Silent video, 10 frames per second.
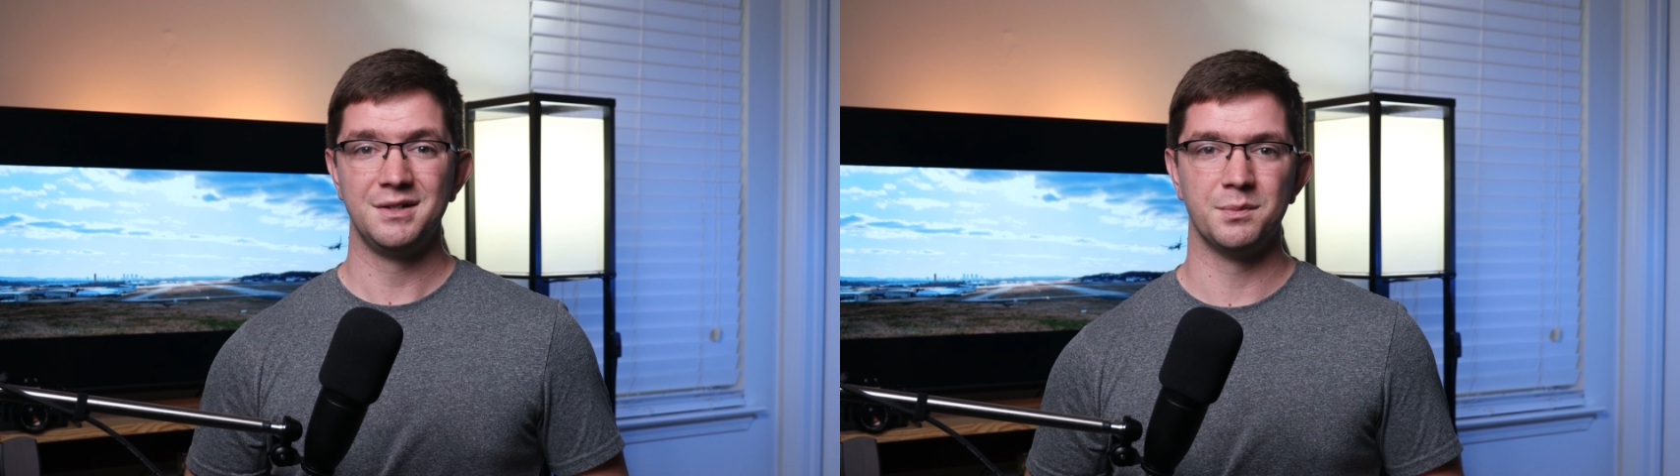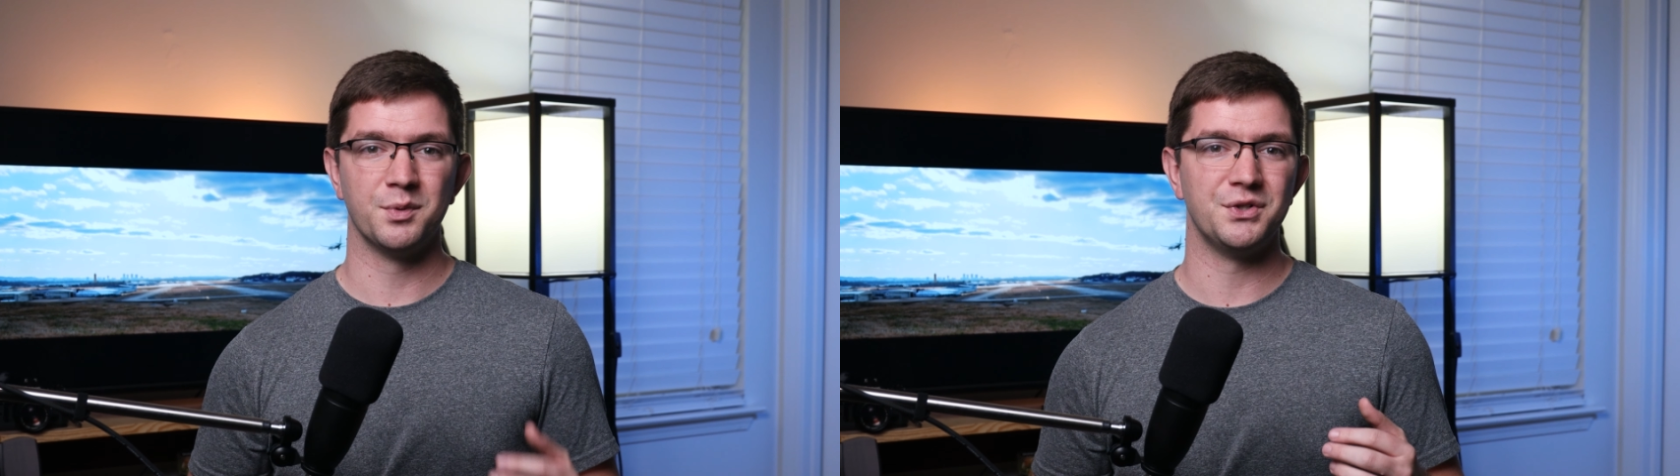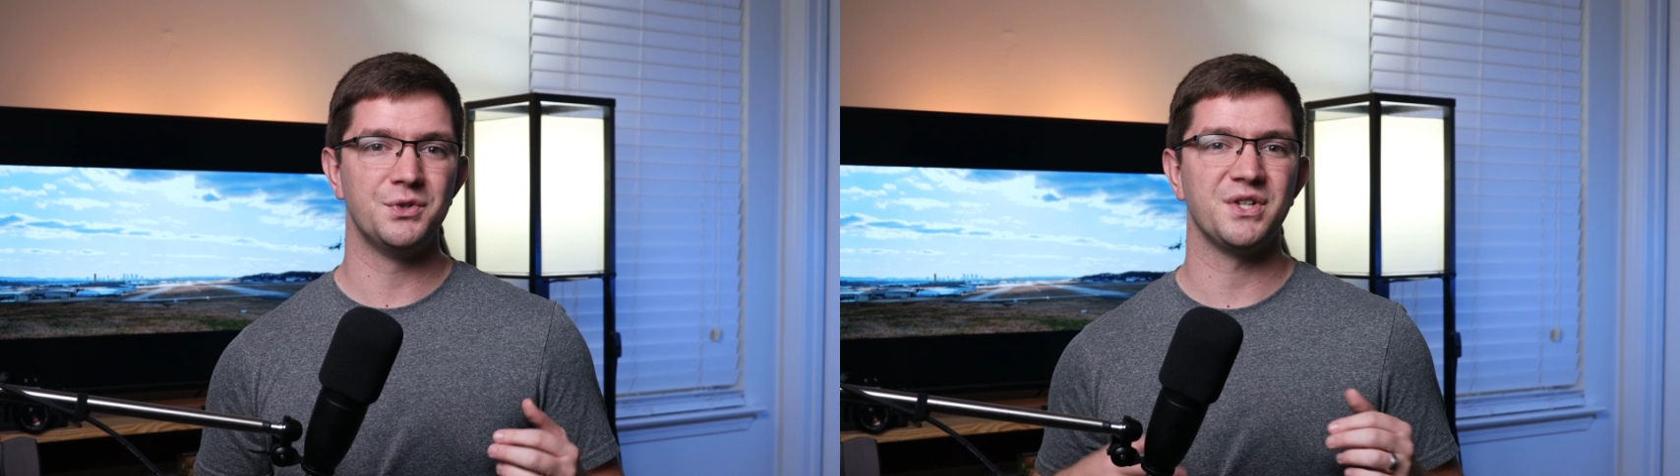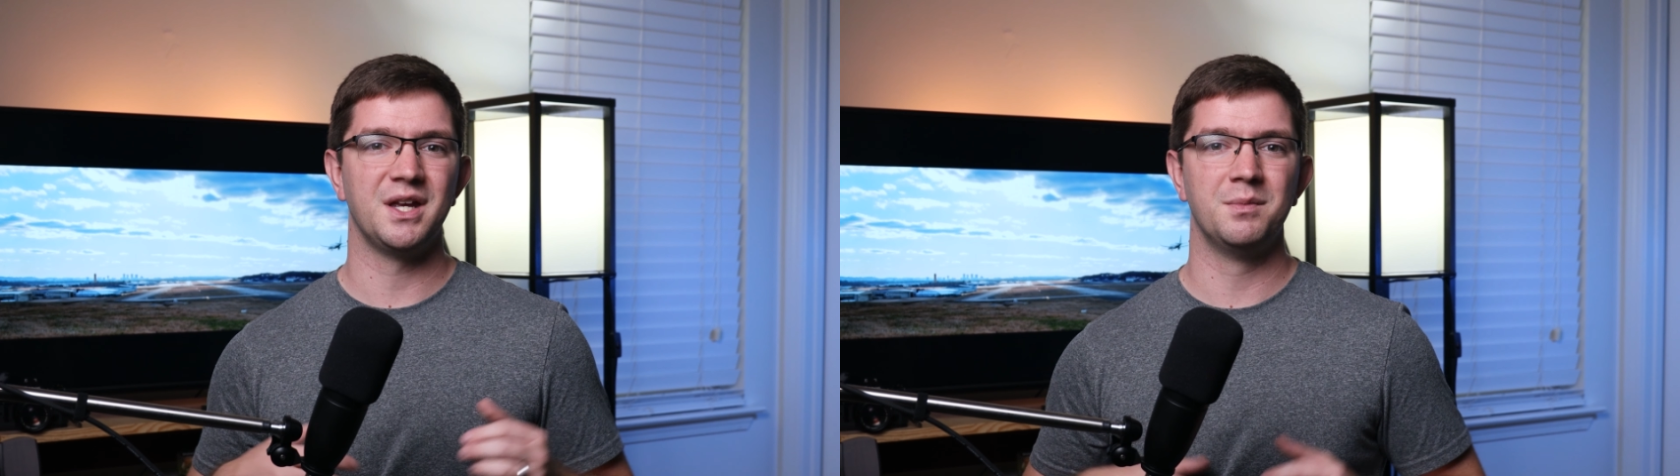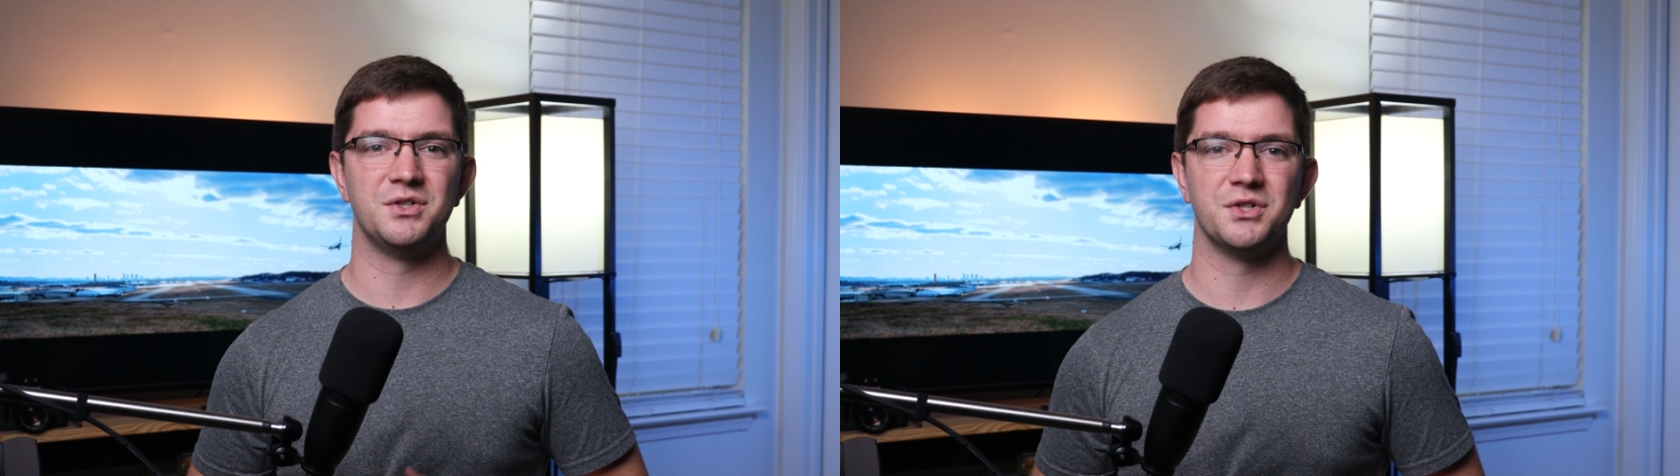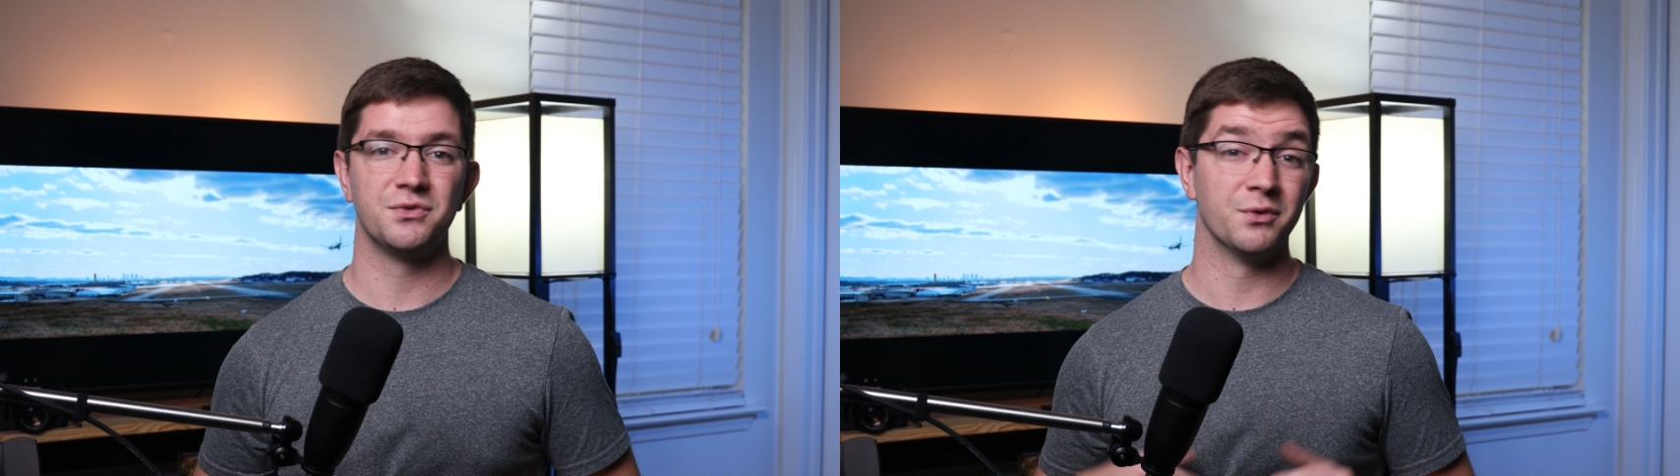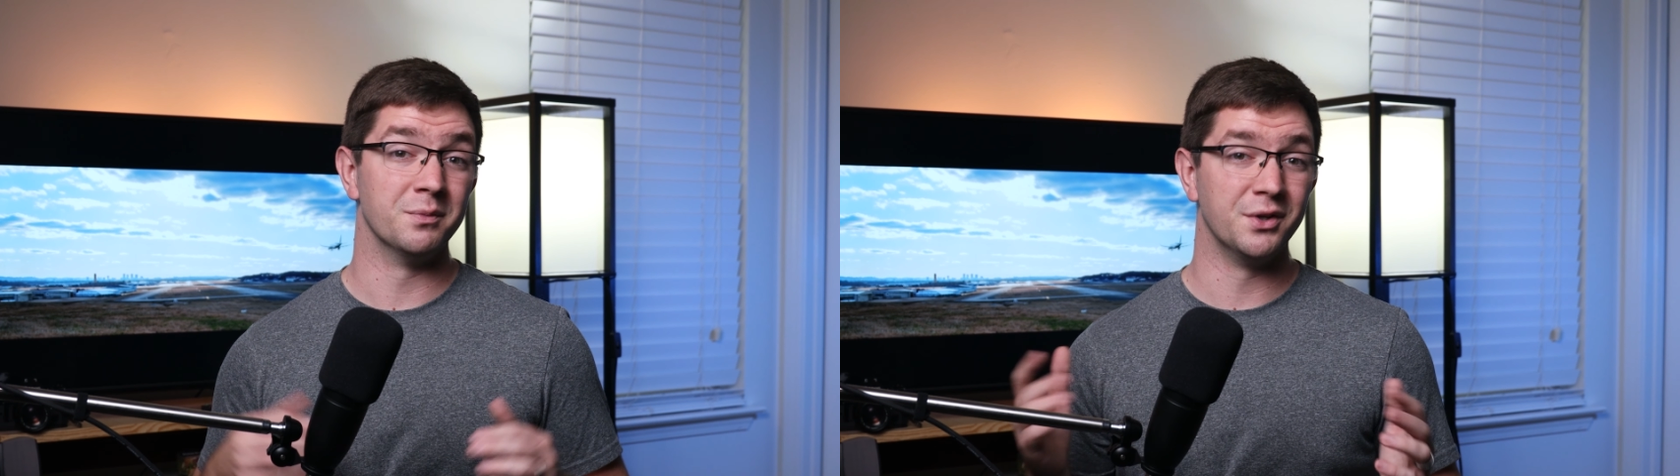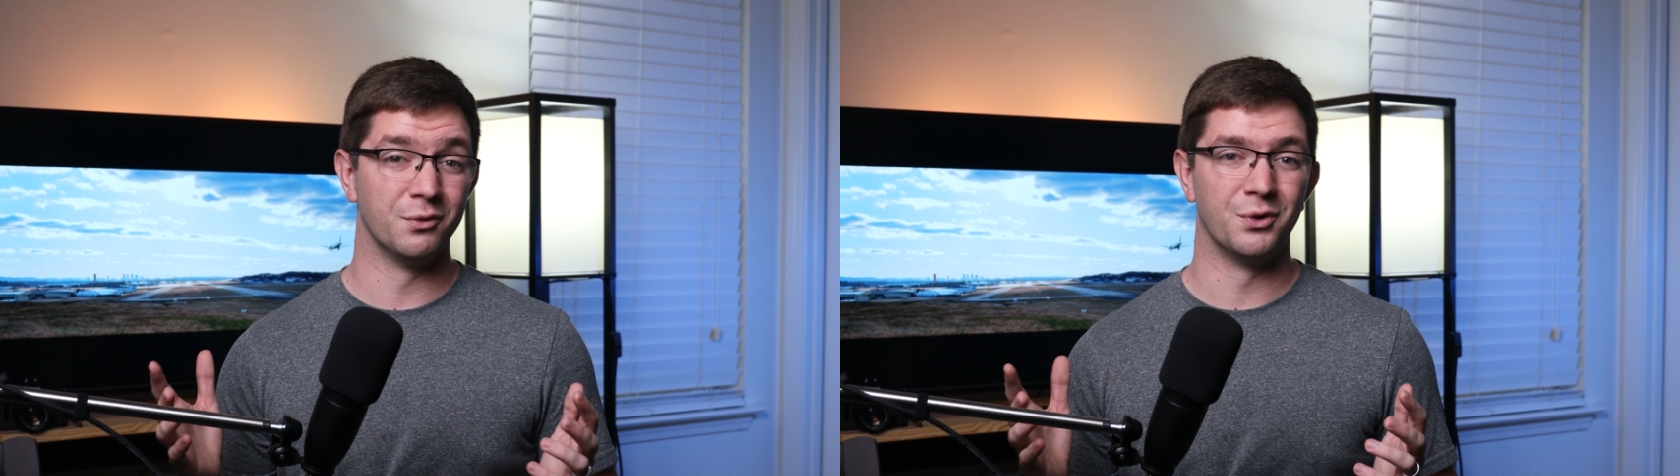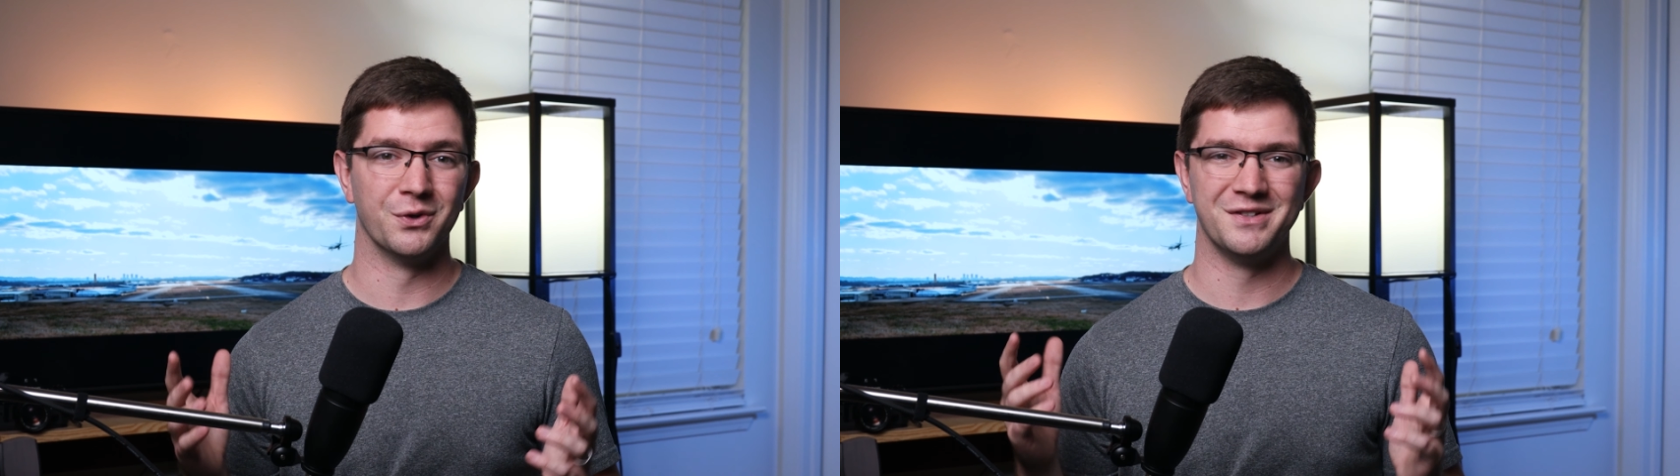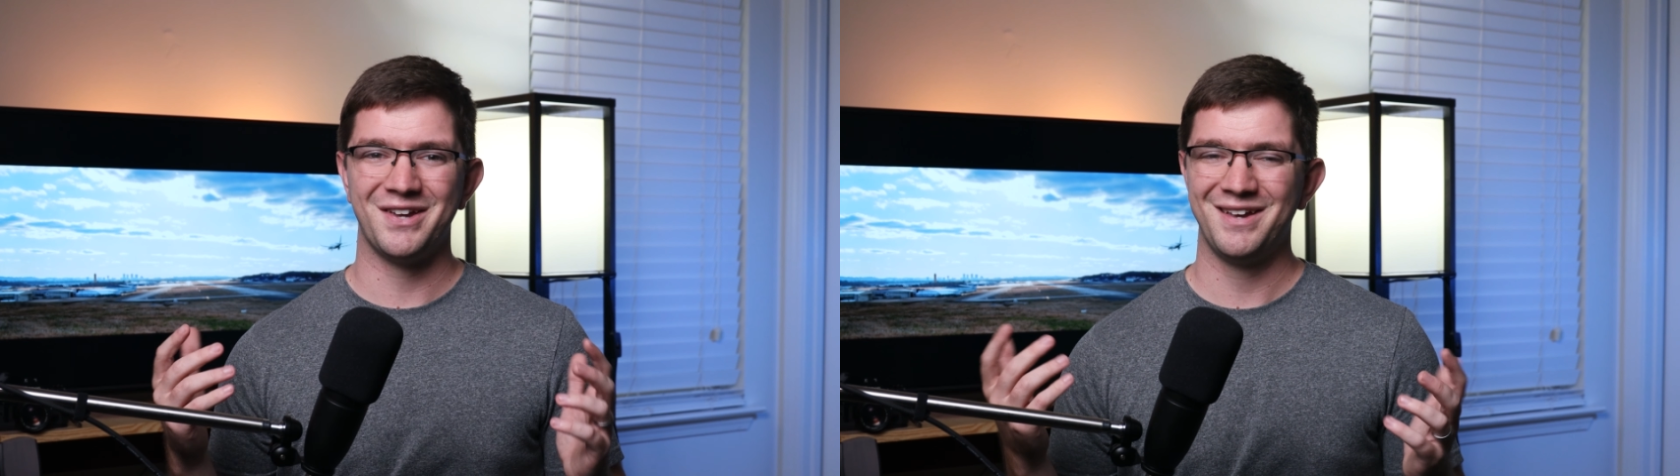to produce images for
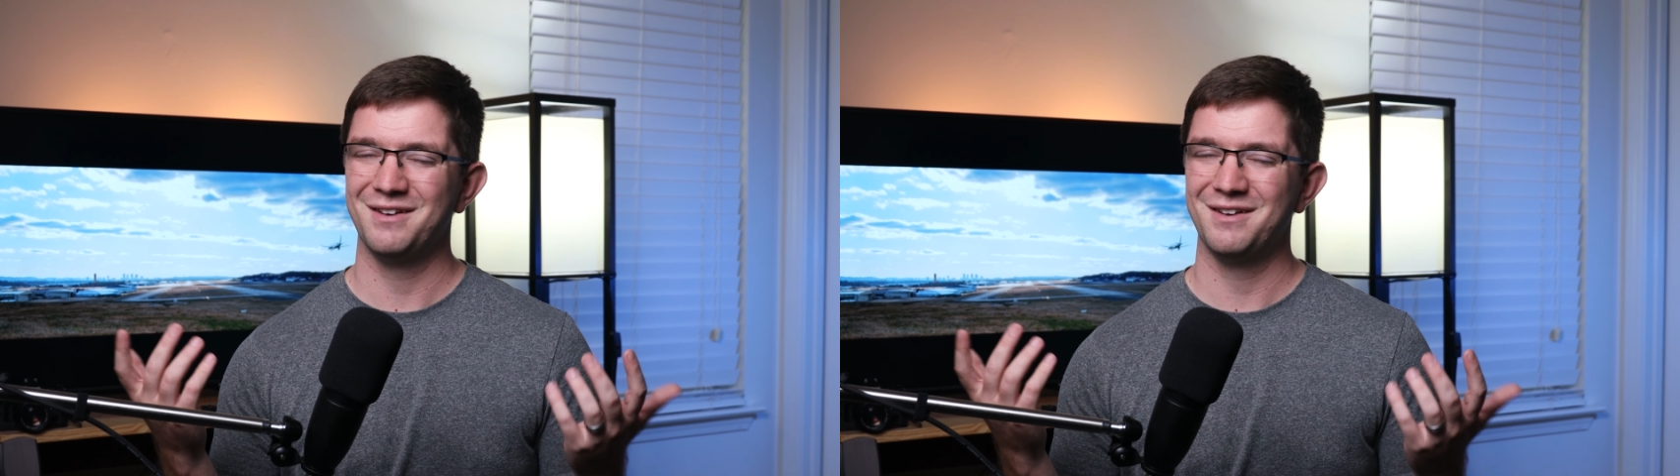billboards